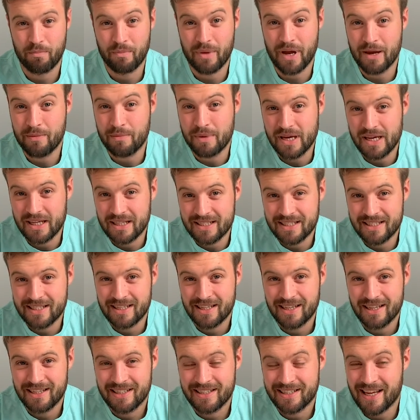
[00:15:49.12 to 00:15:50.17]
Maybe it's
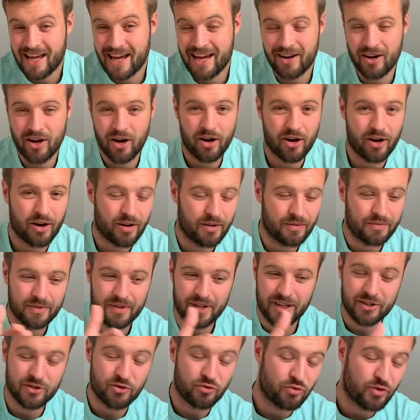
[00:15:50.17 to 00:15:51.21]
saying, oh,
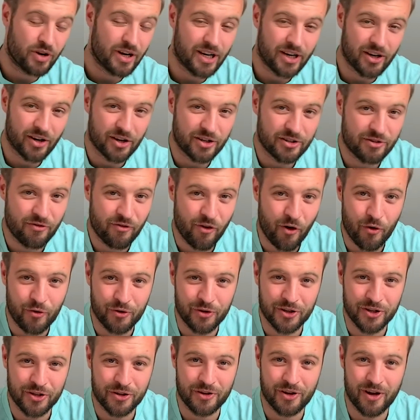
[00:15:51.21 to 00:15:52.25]
that's a really nice phone
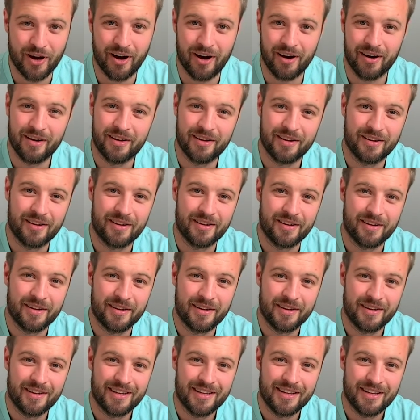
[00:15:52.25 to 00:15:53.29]
that you got.
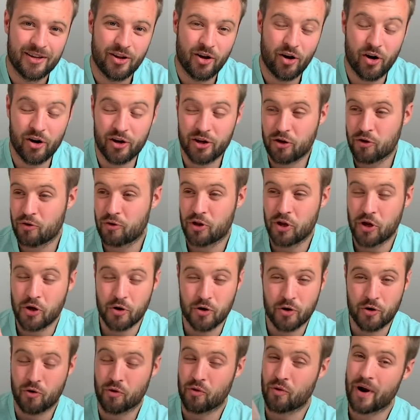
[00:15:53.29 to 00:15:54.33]
Oh, you, you're
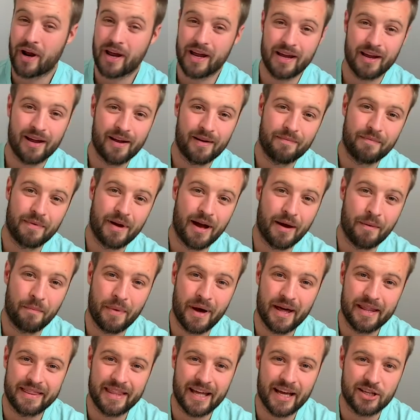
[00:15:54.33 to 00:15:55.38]
great um,
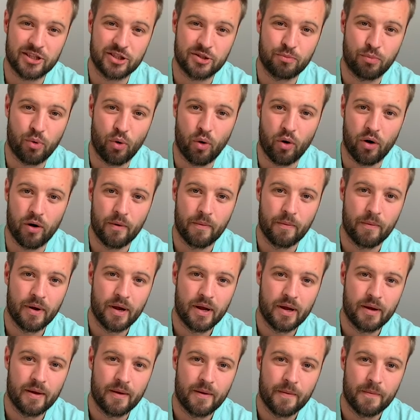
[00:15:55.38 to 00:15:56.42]
at that sport
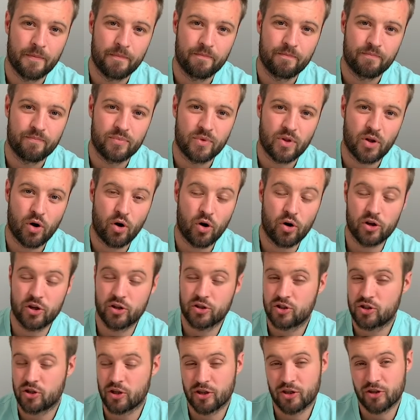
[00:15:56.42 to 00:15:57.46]
or oh,
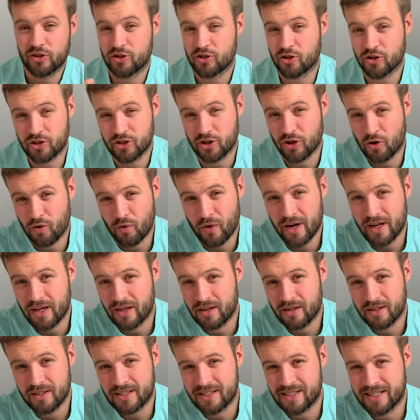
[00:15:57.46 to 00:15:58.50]
you're, you're such a great
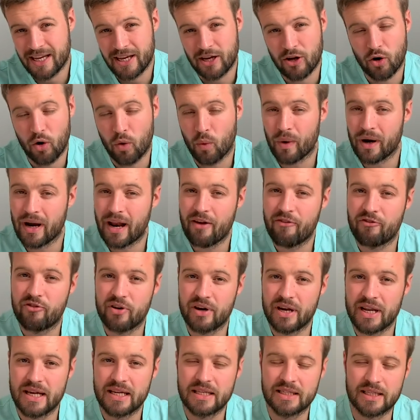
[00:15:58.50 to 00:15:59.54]
singer or whatever
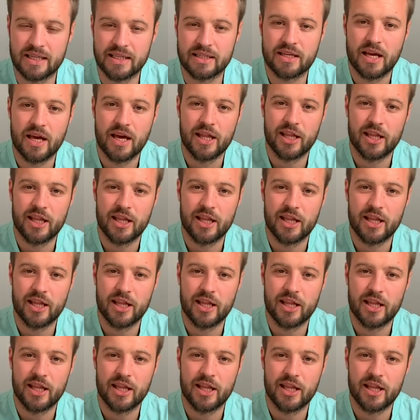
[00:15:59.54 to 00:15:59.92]
it is that's,